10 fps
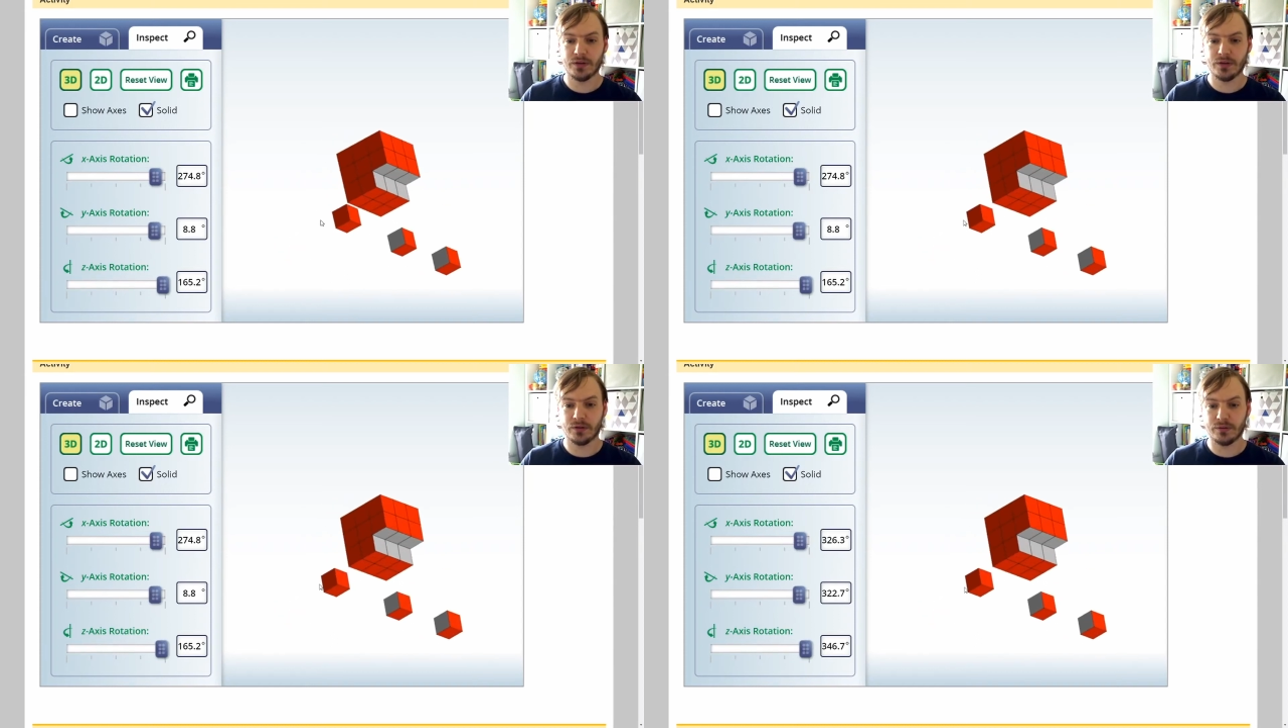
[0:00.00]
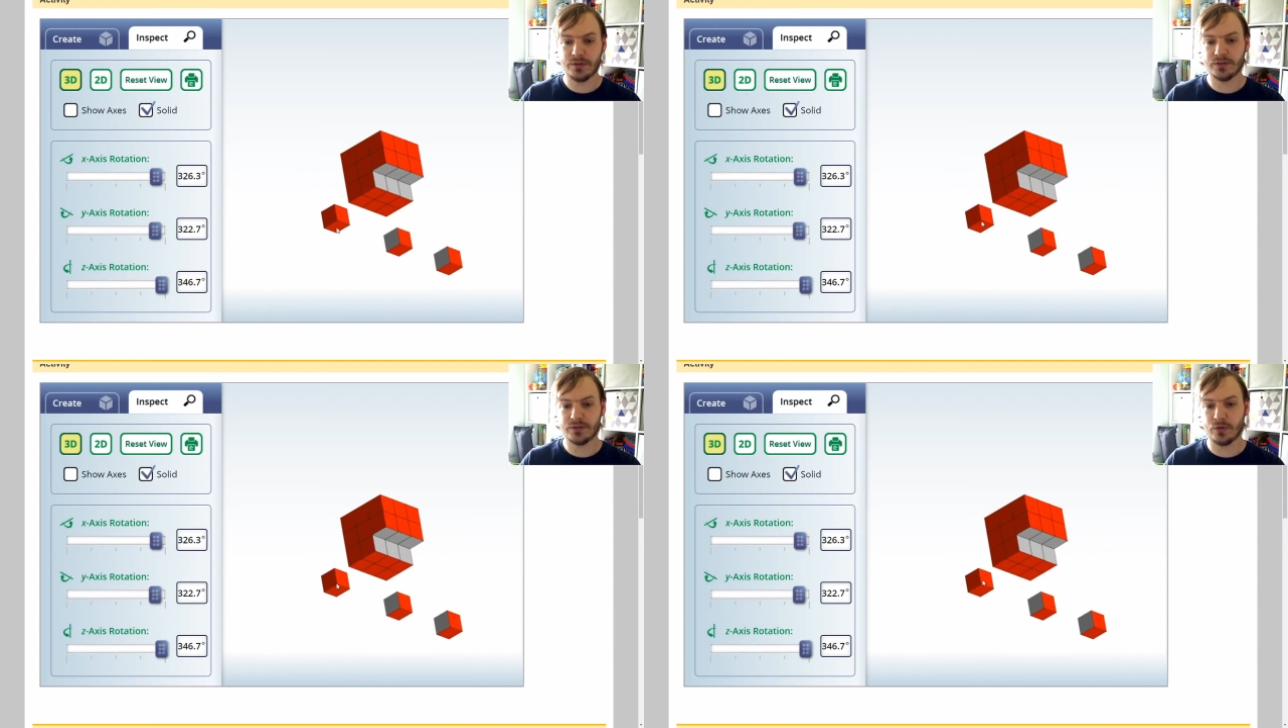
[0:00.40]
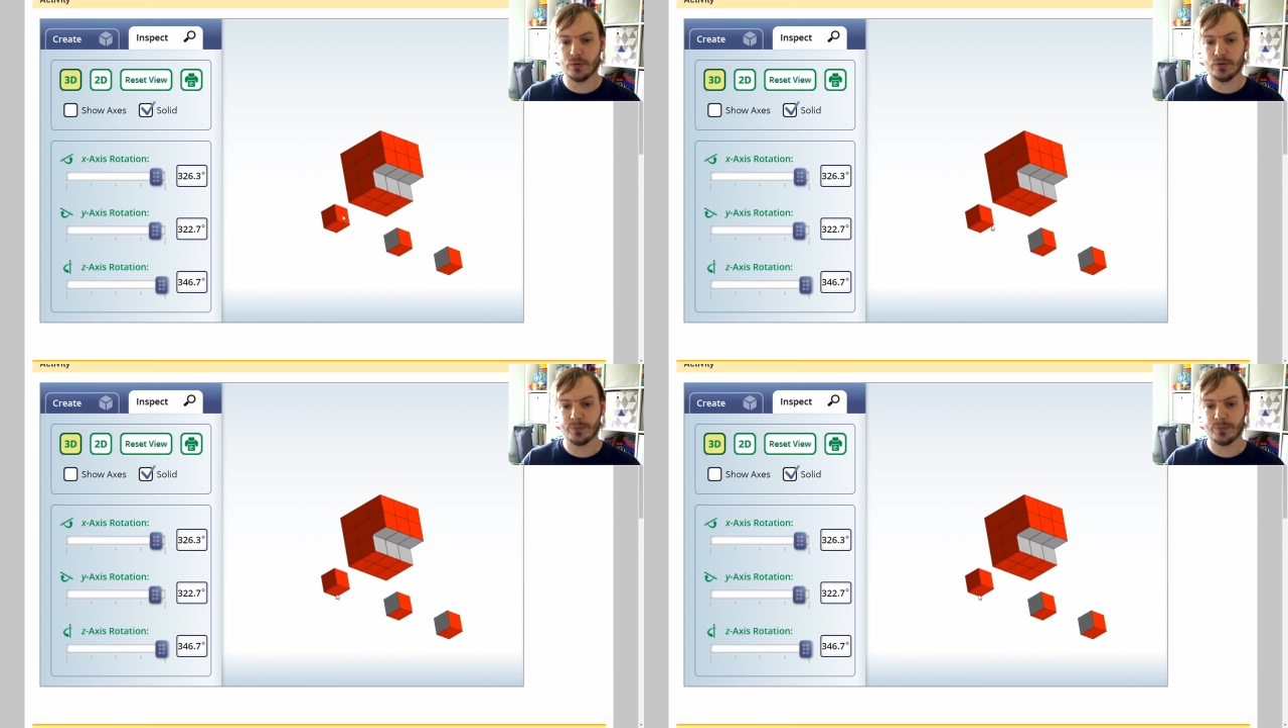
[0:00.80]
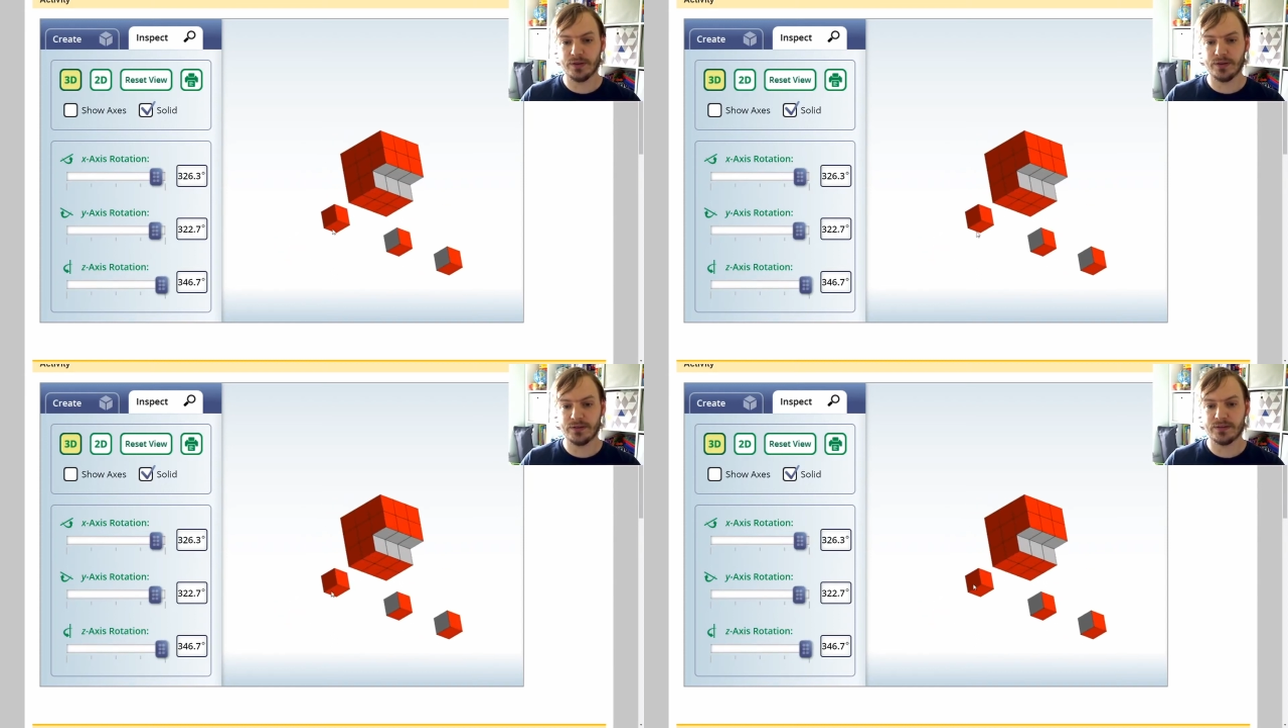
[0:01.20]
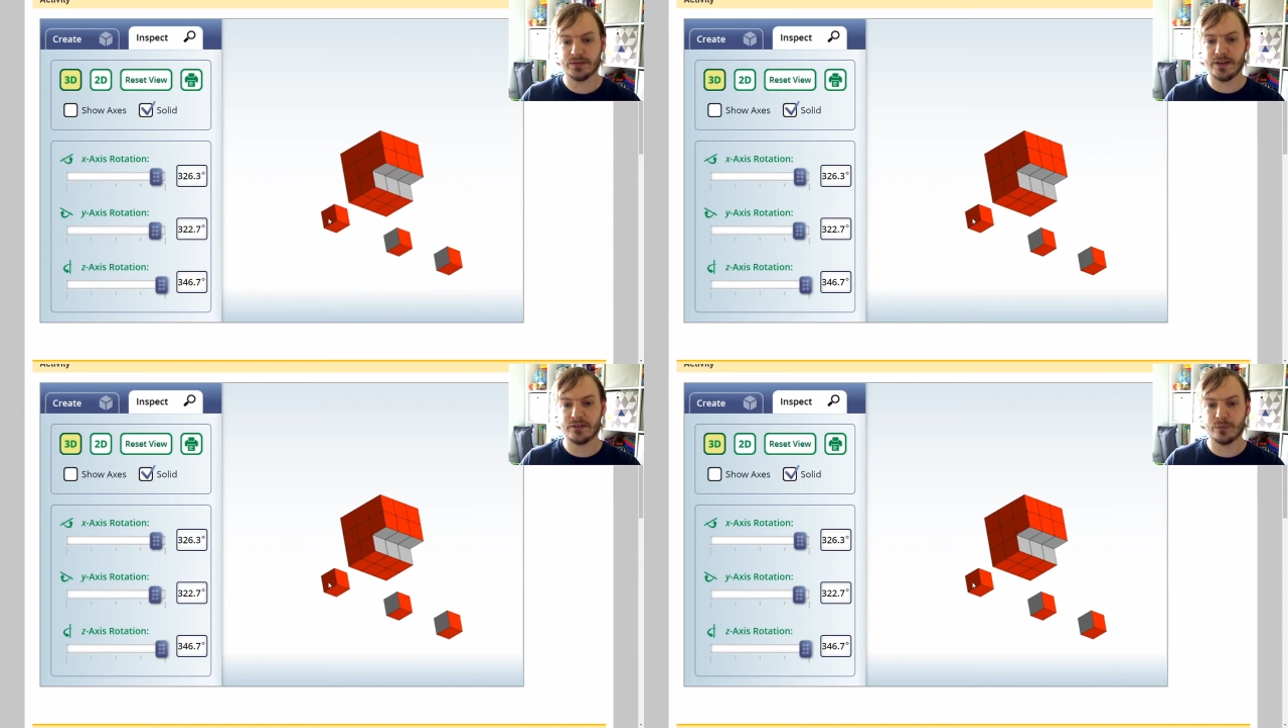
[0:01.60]
So this corner piece
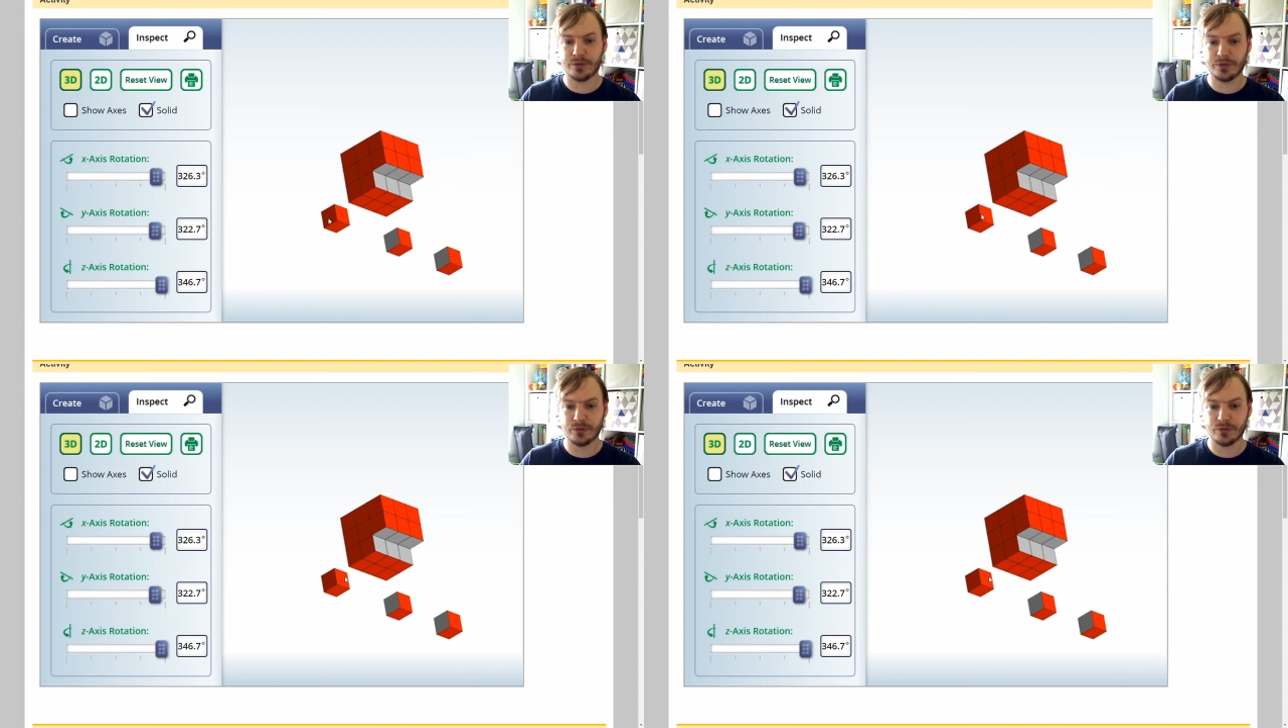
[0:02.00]
ends up with